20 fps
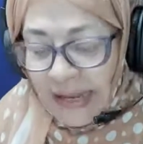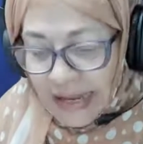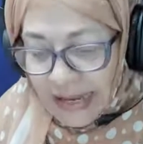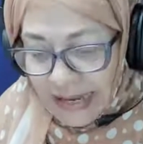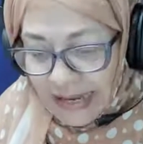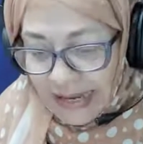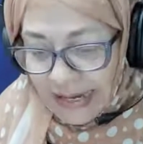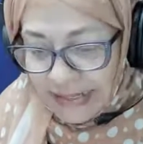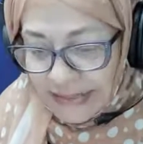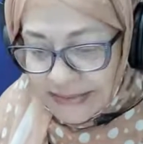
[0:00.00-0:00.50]

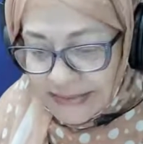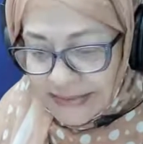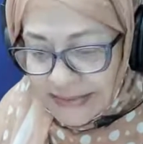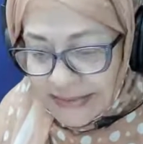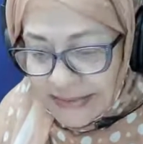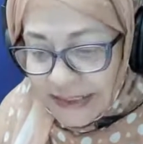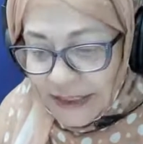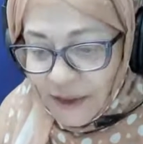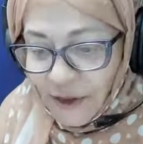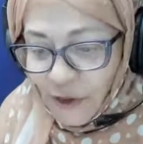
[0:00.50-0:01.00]
And
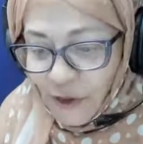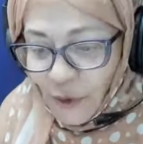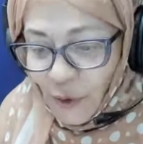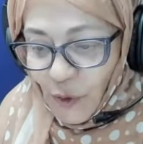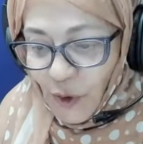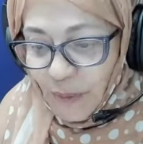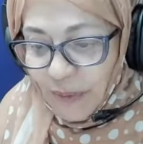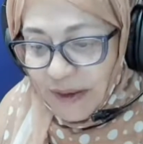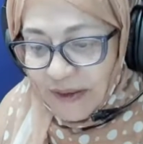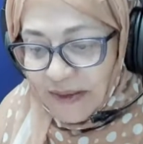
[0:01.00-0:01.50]
let's
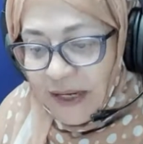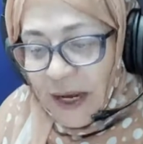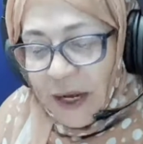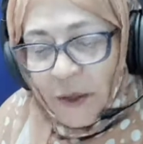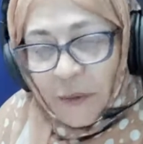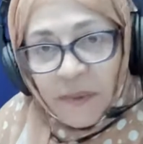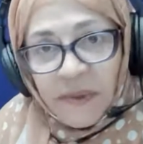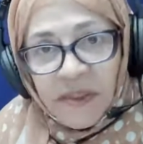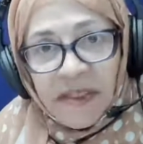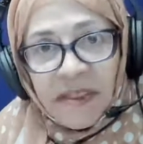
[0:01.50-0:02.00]
talk about how
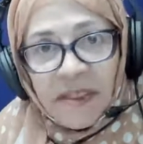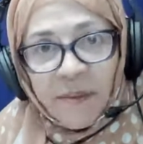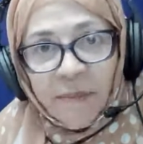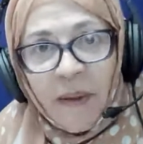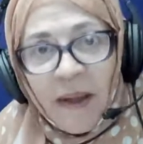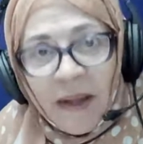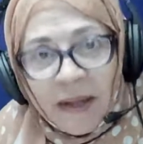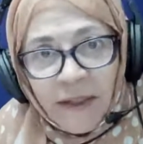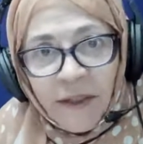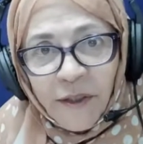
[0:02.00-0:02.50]
he was
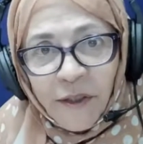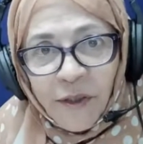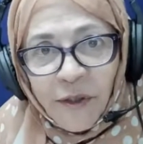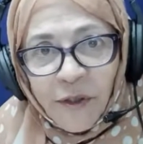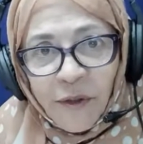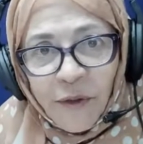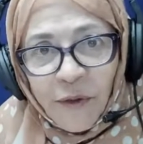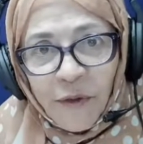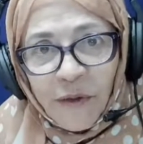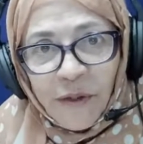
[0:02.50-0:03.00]
inspired to
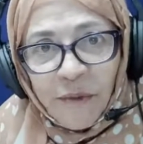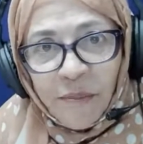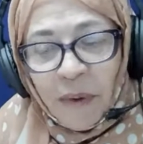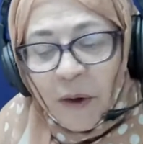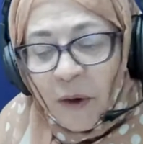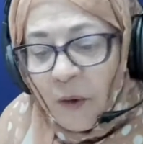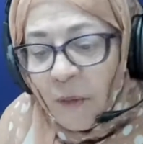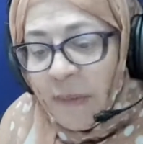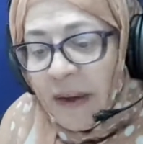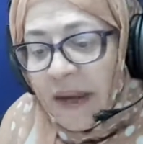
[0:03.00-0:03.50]
do this
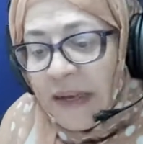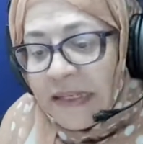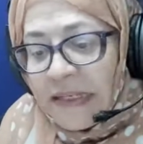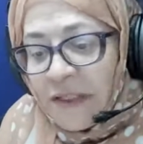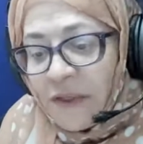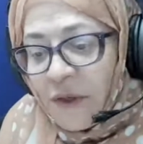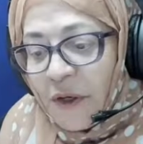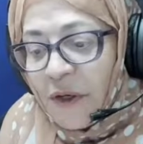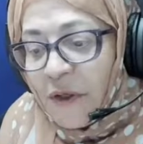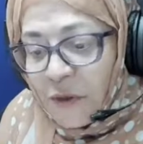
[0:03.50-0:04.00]
poem. And
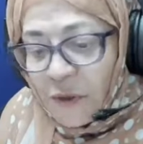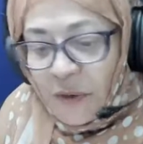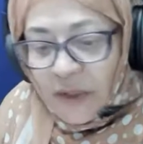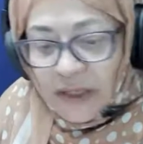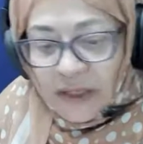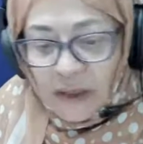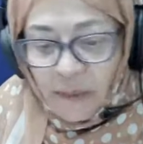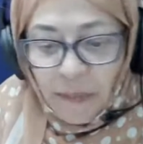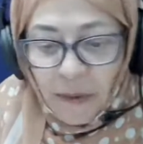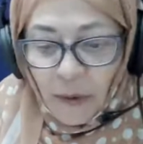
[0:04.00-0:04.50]
he's going to
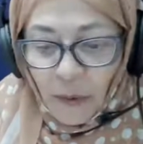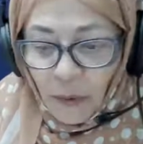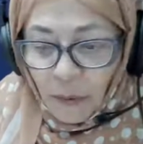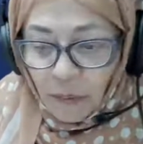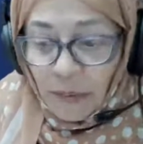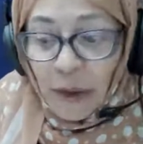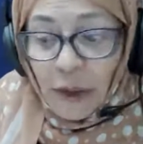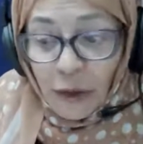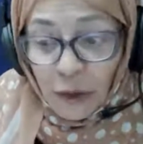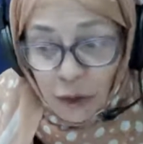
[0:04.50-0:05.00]
read the
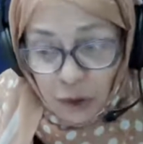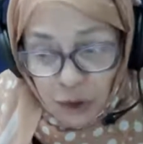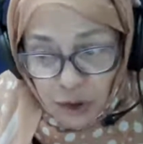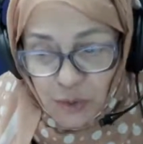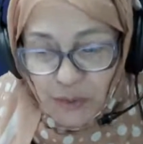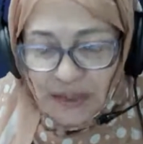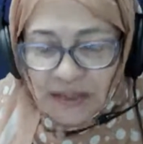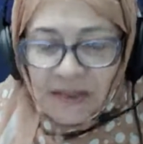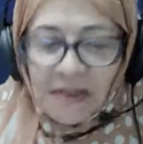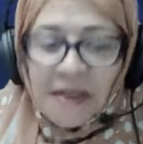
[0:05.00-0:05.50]
poem
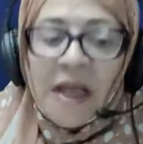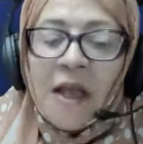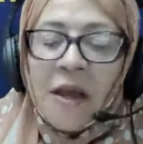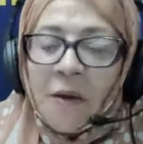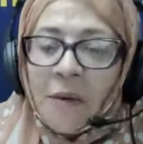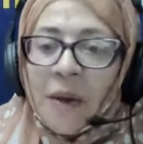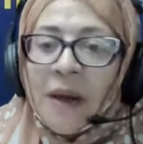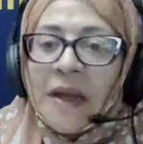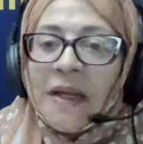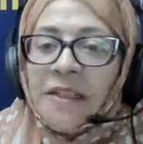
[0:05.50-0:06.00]
to us
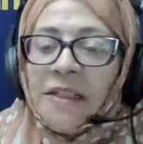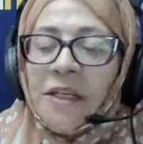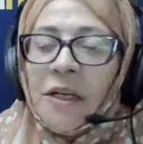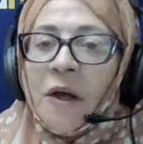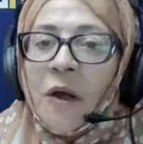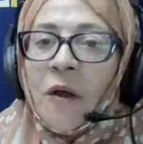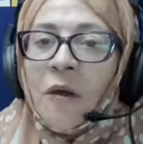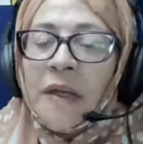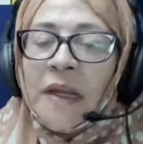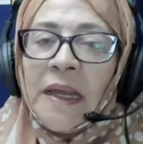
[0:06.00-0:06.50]
right here
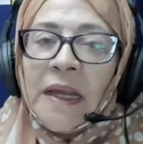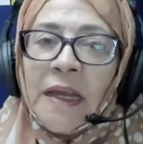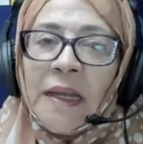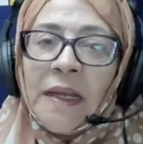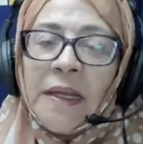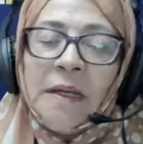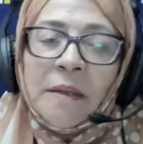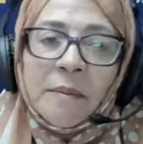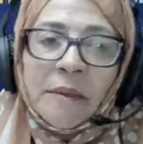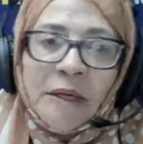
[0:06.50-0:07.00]
on air
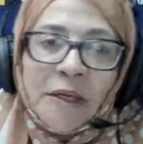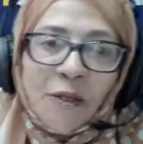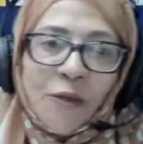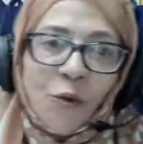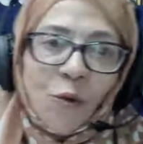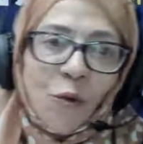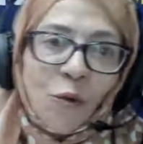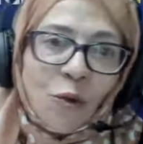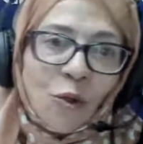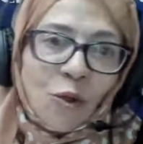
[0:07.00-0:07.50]
in a minute
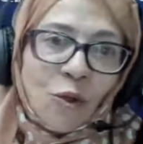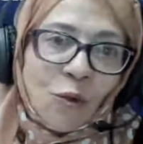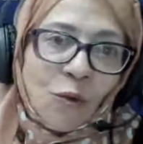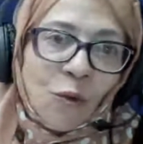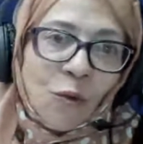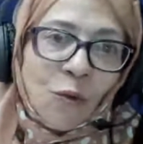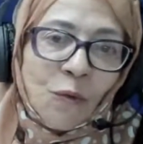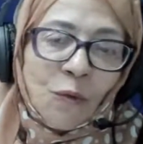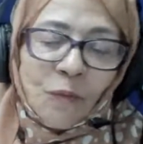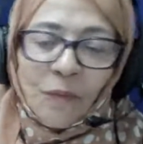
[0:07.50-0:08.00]
or
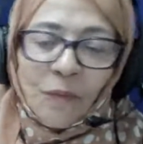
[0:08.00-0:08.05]
two.